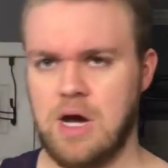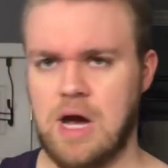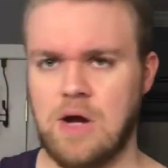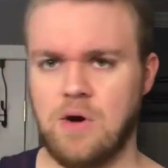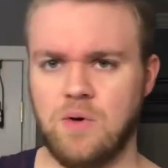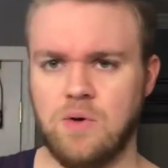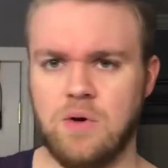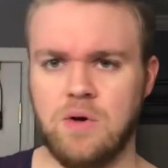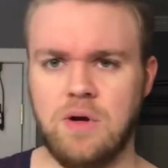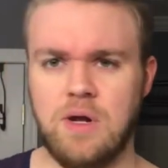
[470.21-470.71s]
I
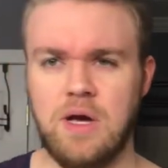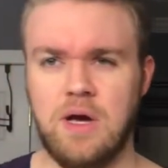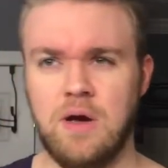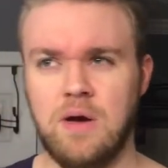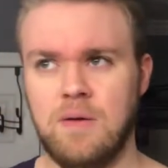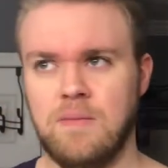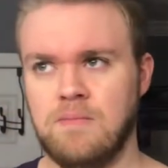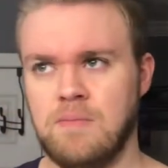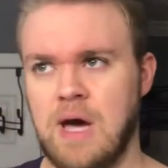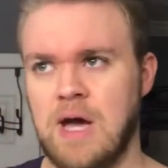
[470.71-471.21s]
don't,
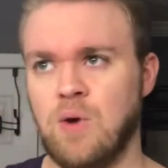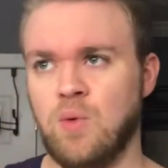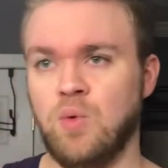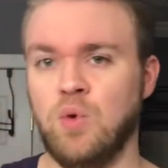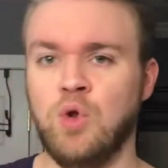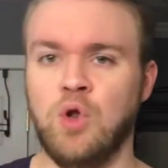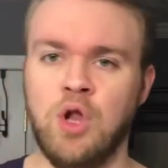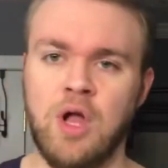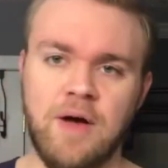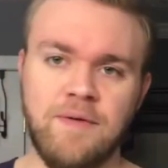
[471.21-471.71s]
um, I
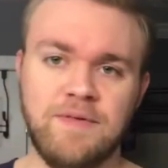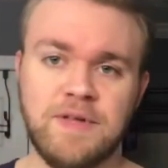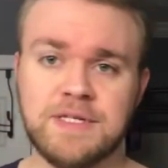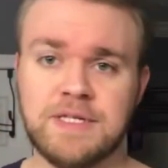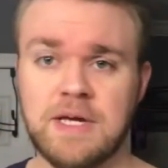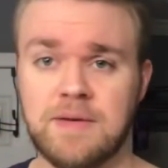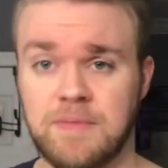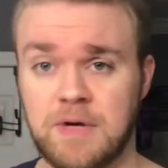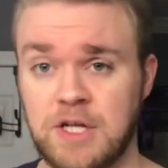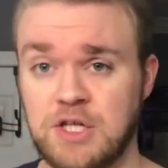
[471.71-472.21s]
don't love the
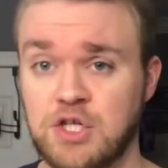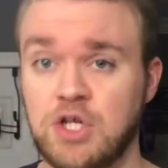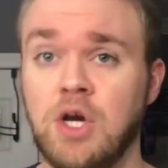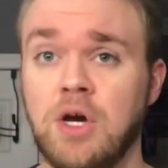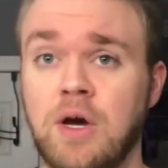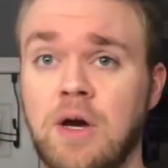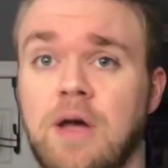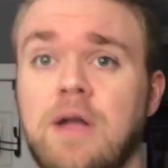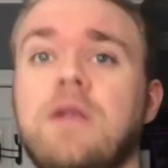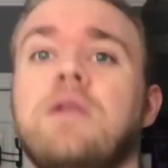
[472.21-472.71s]
scent, but it's
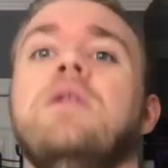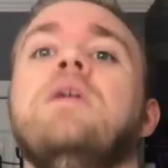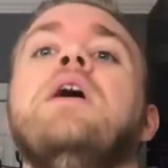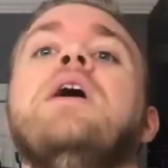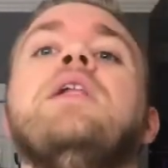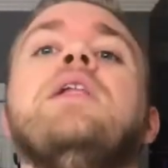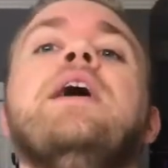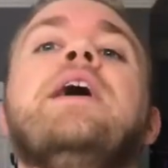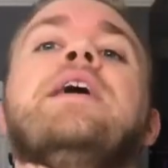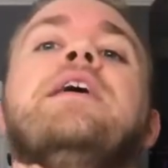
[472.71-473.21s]
good.
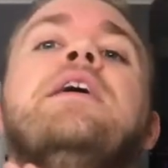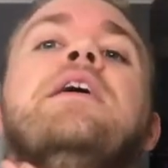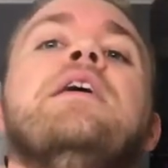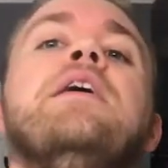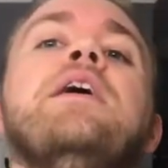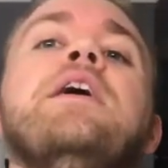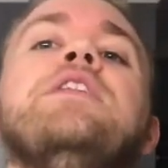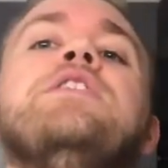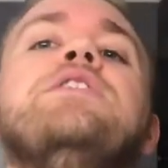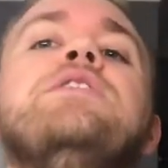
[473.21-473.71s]
I like it.
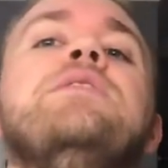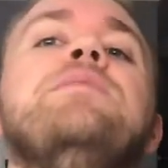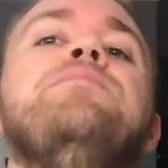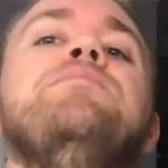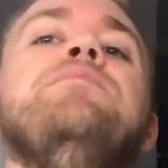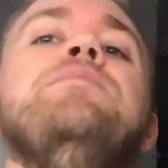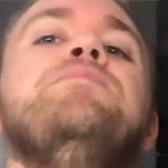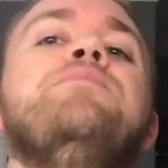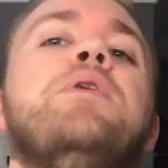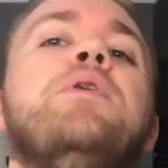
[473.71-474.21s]
It's
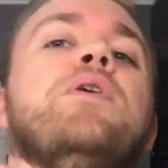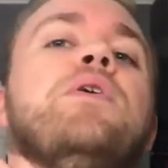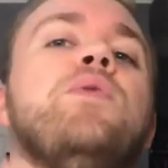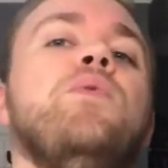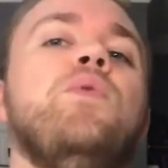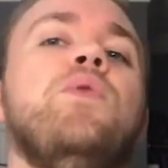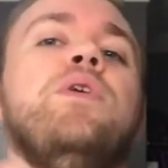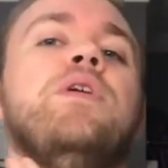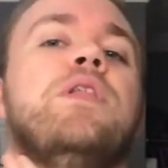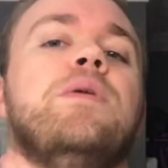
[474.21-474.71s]
probably
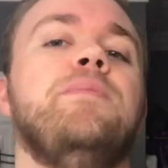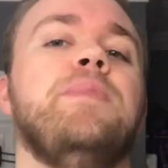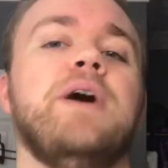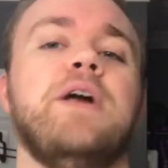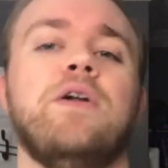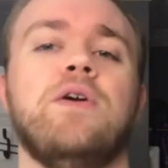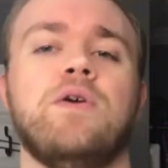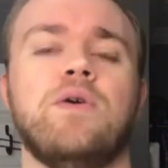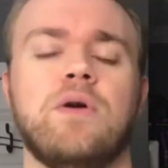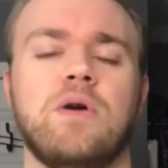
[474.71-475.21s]
one of the
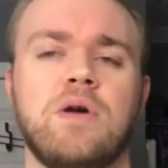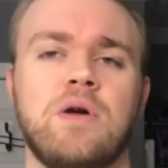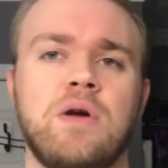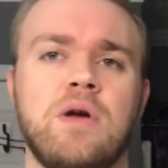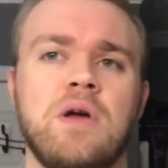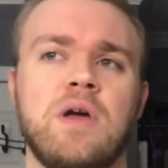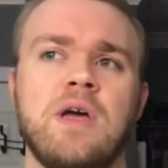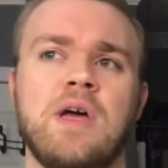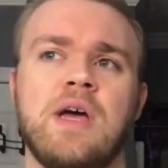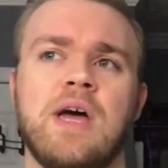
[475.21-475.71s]
better.
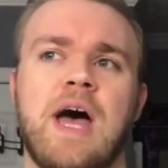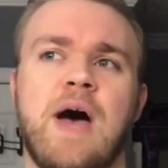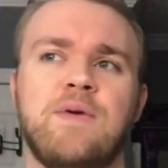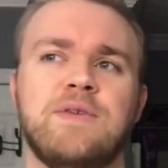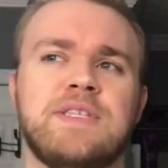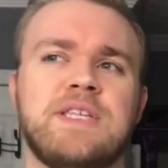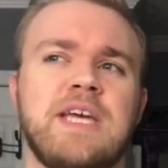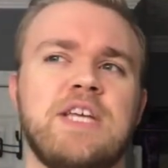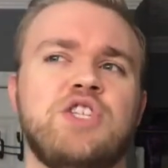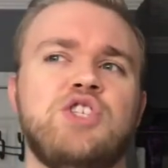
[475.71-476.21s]
I would
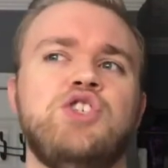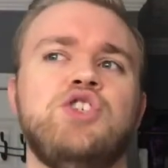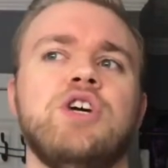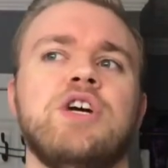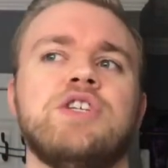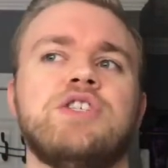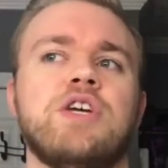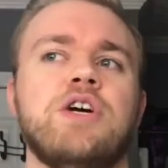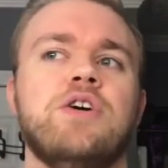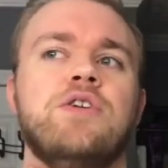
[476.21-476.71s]
say it's
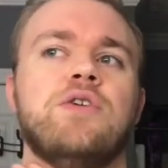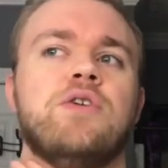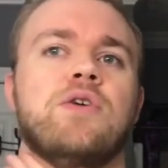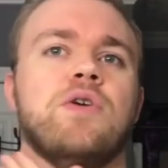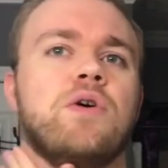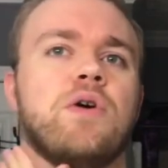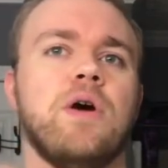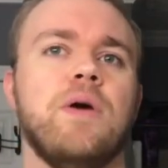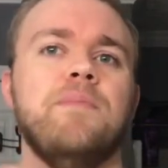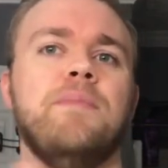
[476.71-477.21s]
just
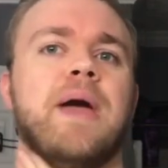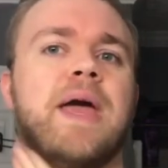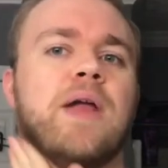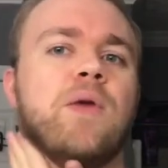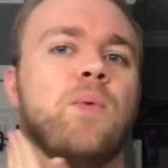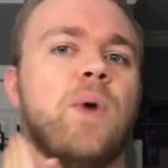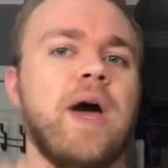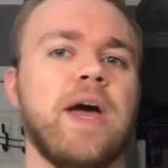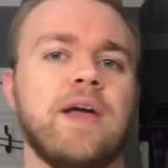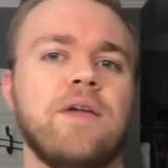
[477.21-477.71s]
under a
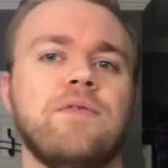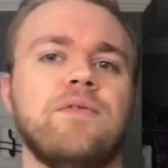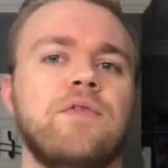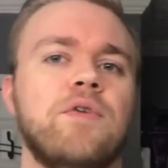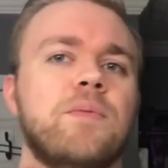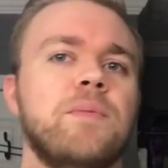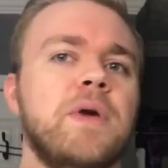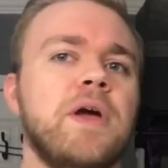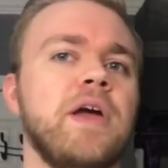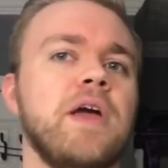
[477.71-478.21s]
Bandwagon for
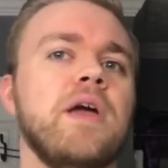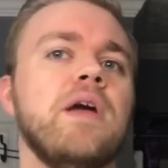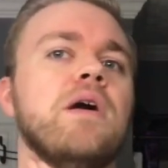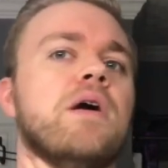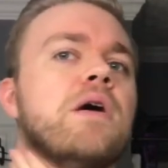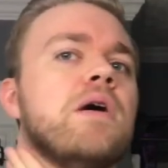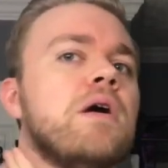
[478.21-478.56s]
me.